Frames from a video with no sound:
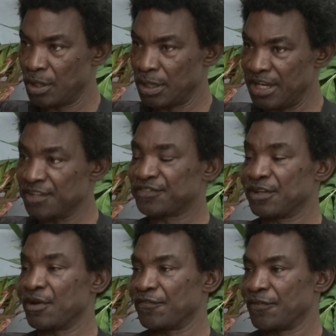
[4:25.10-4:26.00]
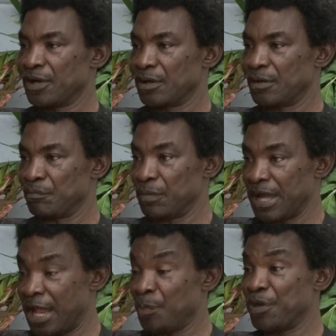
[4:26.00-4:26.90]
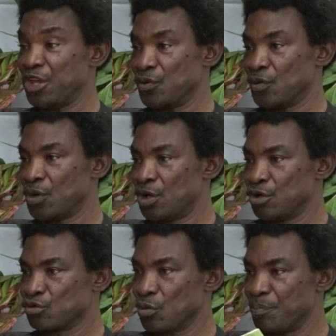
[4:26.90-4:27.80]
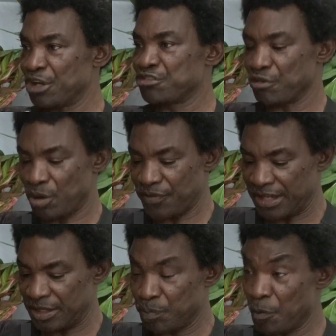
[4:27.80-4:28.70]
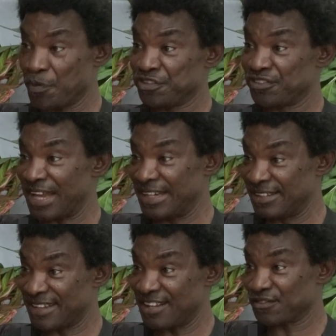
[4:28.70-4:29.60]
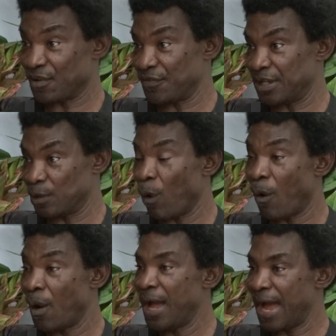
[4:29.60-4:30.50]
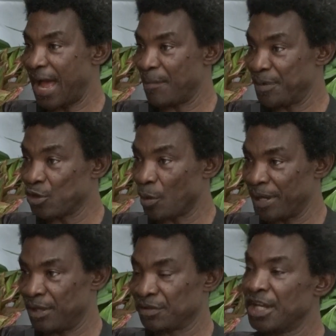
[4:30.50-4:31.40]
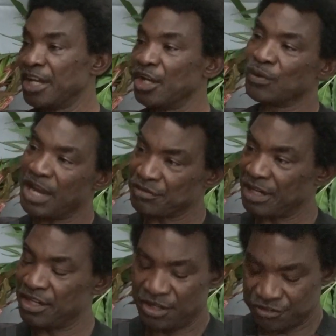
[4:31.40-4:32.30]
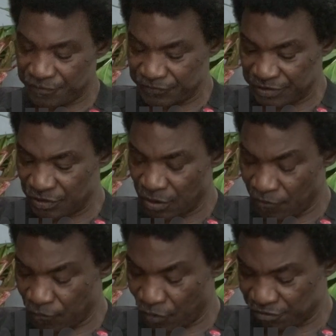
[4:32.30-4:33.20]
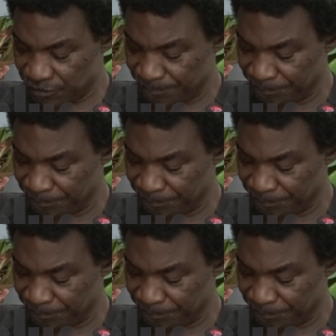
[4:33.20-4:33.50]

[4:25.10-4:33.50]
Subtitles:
instead of helping you to make sure that the purposes and intents of the law are being upheld, it could actually shift it, of course.